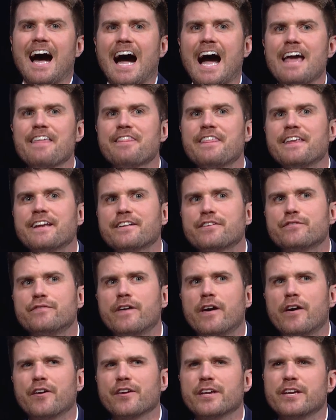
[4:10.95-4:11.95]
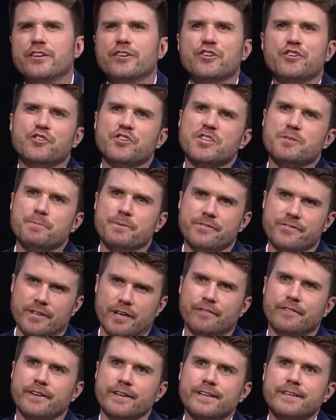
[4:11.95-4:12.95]
I think it's very industry
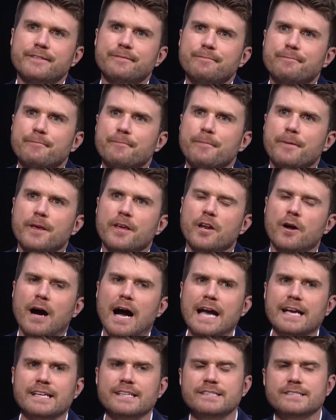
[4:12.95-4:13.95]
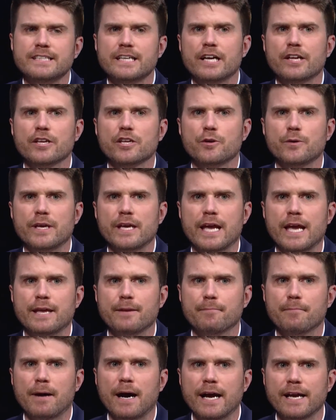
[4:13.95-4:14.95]
specific. Mm. You know, I can mm. tell you
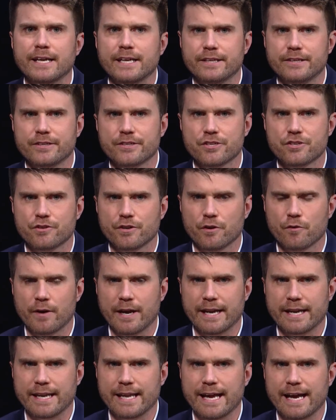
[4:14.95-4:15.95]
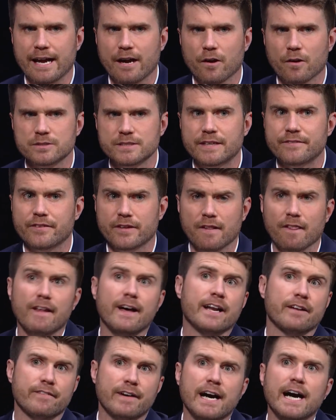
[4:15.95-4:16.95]
in my industry right now, because I've done a
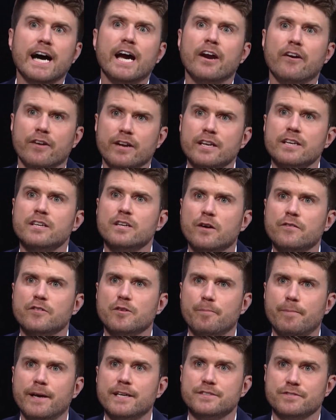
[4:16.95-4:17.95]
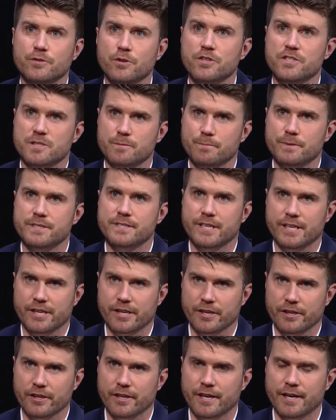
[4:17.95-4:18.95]
lot of hiring over the past few years in
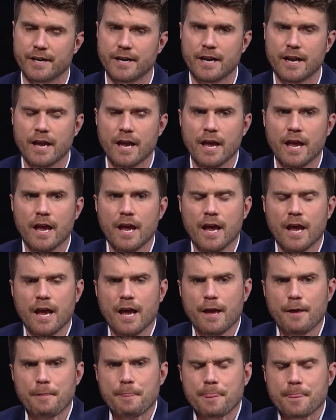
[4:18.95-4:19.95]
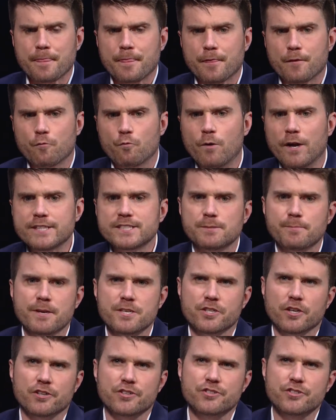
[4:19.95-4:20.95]
particular,
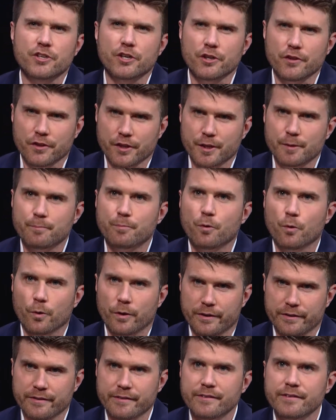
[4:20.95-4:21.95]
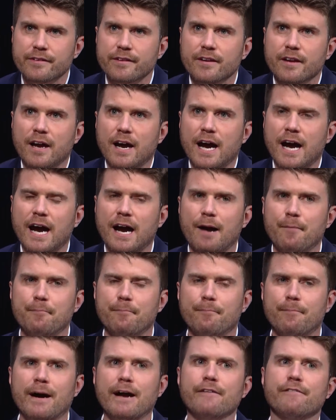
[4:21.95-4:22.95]
resumes are certainly important.
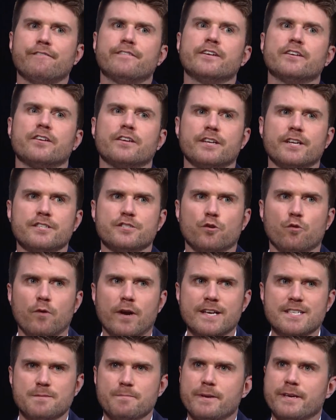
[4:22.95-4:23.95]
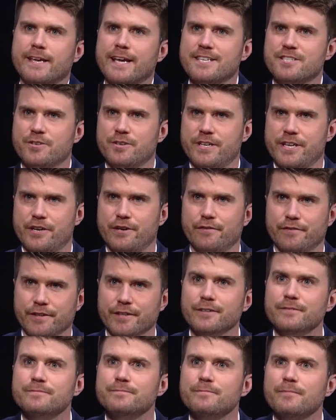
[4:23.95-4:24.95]
My feeling is a resume gets you an
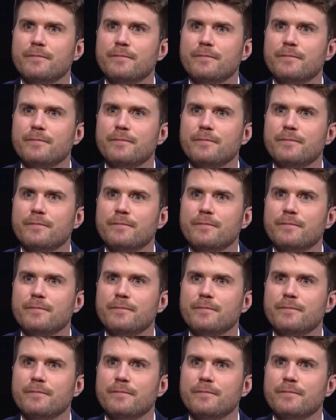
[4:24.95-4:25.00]
interview,